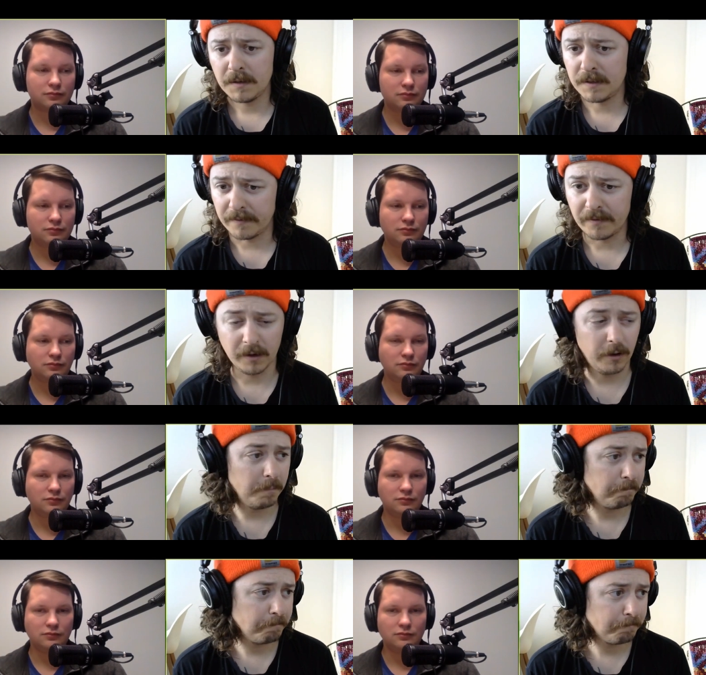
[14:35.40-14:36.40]
Speaker 1: Definitely agree.
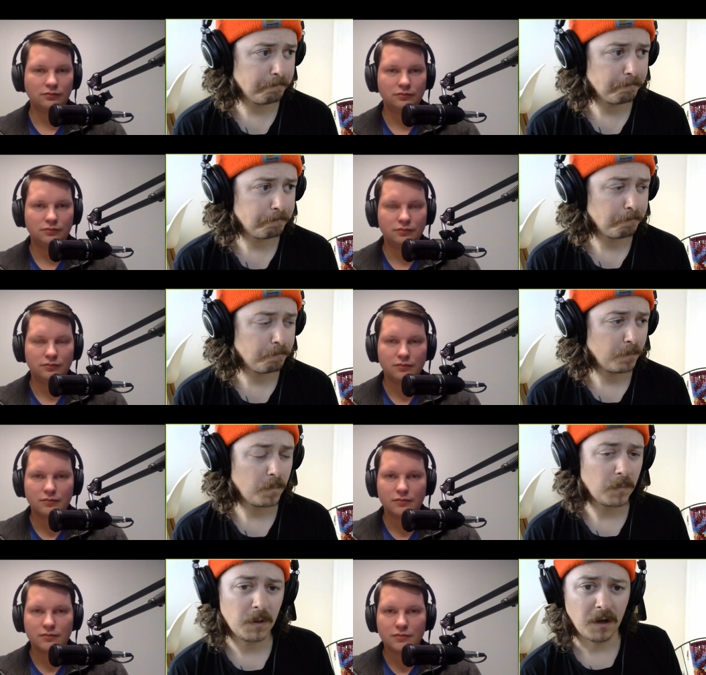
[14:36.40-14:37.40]

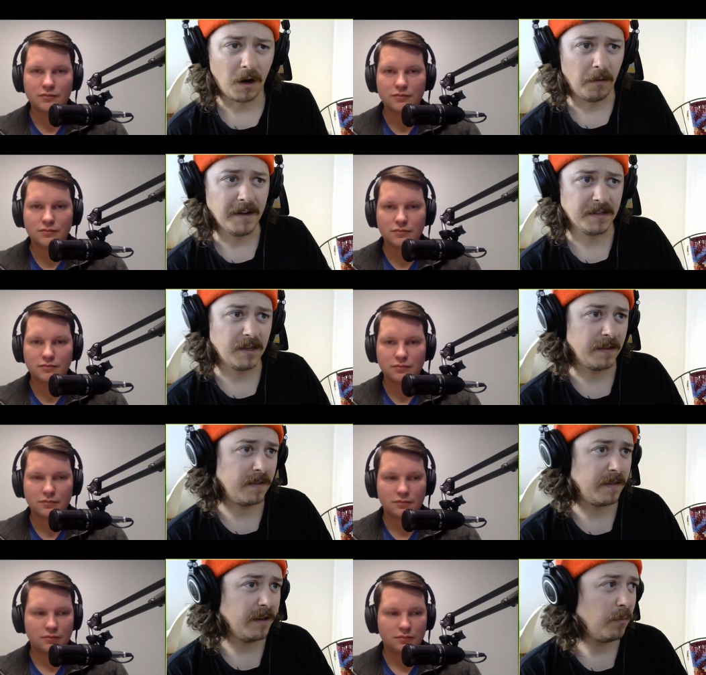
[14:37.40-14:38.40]
All right, I
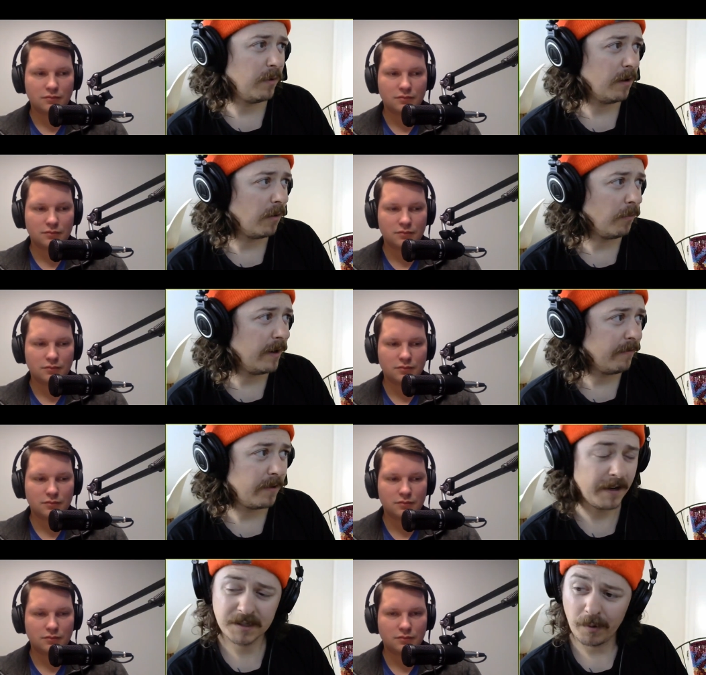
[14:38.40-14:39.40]
think we're ready for the
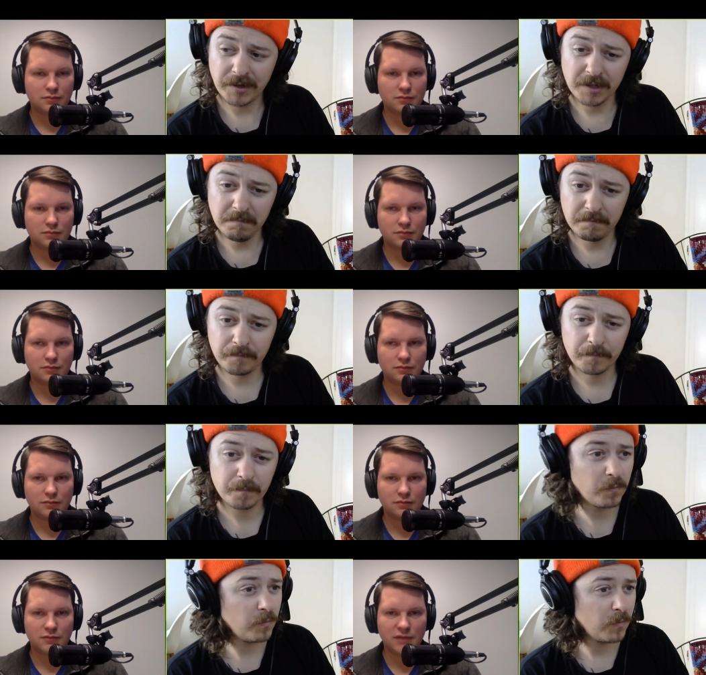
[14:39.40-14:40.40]
next question.
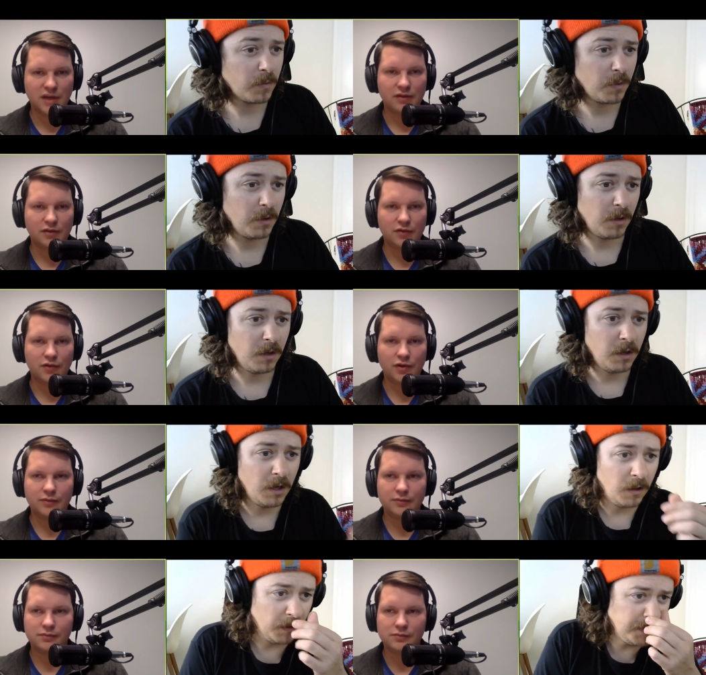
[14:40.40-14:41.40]
Yeah, go for it.
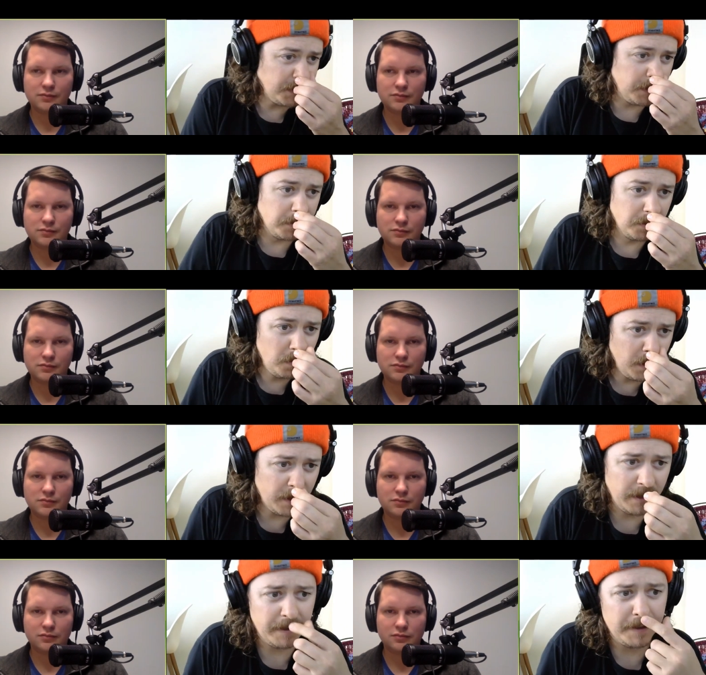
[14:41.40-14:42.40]
Let's do
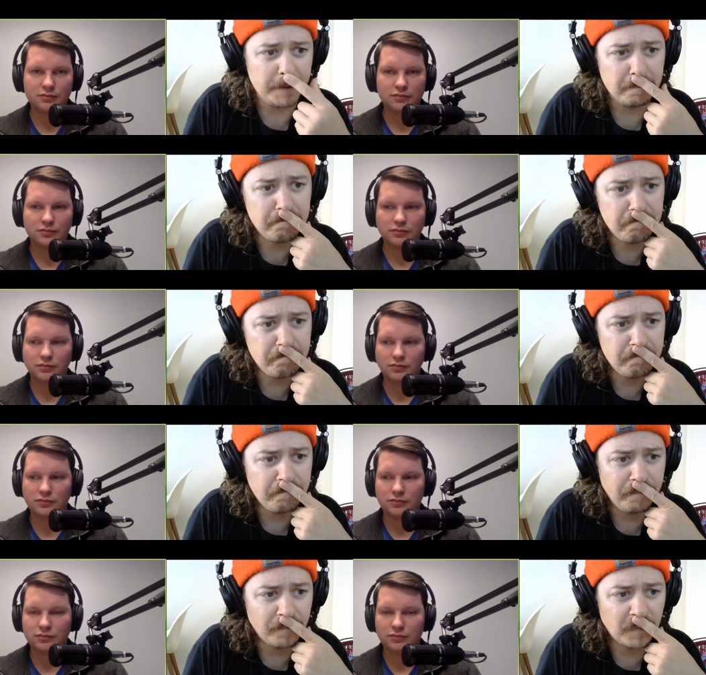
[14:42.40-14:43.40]
um,
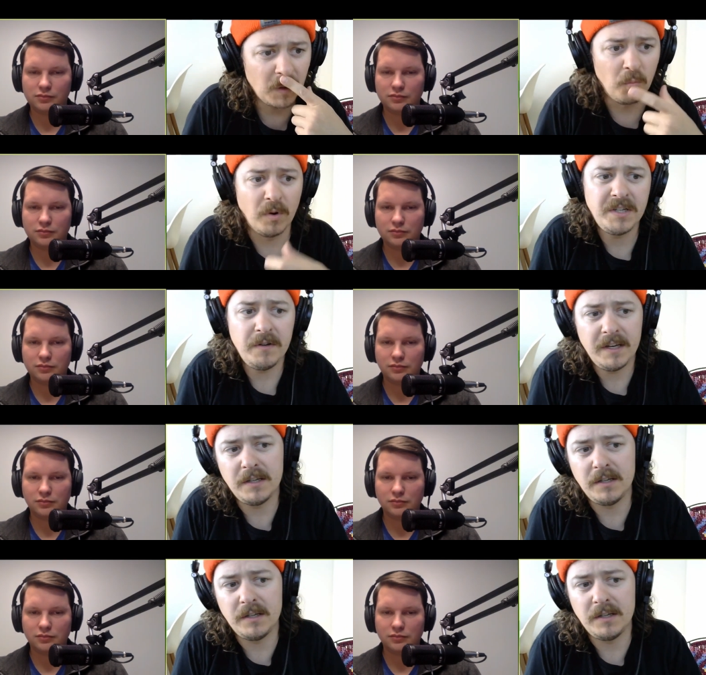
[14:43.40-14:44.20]
what do you need to